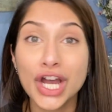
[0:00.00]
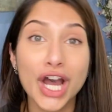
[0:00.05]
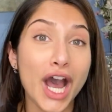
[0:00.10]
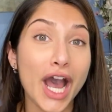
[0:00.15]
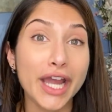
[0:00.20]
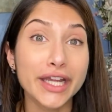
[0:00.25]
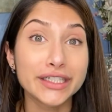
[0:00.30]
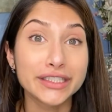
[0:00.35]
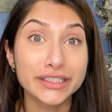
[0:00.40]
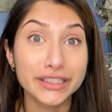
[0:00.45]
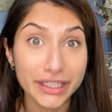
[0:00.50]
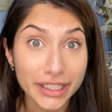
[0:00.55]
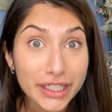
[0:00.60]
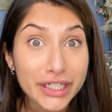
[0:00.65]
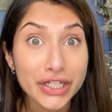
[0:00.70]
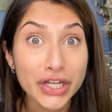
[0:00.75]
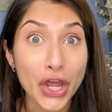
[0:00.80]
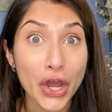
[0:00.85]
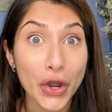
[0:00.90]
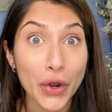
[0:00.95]
I did
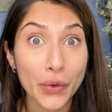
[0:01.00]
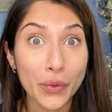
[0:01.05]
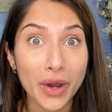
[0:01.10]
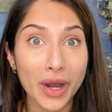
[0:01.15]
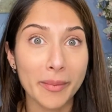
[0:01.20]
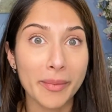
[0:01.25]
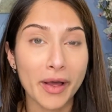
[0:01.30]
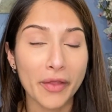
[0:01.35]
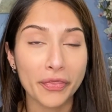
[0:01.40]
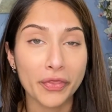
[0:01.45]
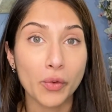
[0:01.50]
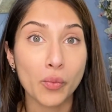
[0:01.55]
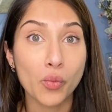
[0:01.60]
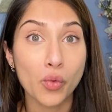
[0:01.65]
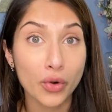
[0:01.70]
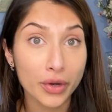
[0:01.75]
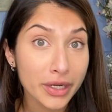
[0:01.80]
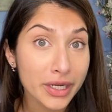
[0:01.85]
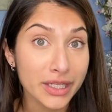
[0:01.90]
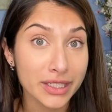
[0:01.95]
know about the
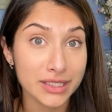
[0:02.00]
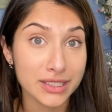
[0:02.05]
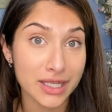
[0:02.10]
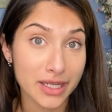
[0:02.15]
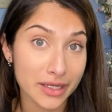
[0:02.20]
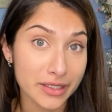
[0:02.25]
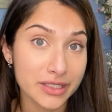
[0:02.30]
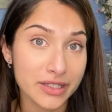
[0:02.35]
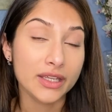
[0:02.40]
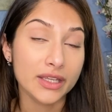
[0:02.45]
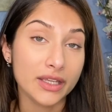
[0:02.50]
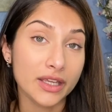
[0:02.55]
warning signs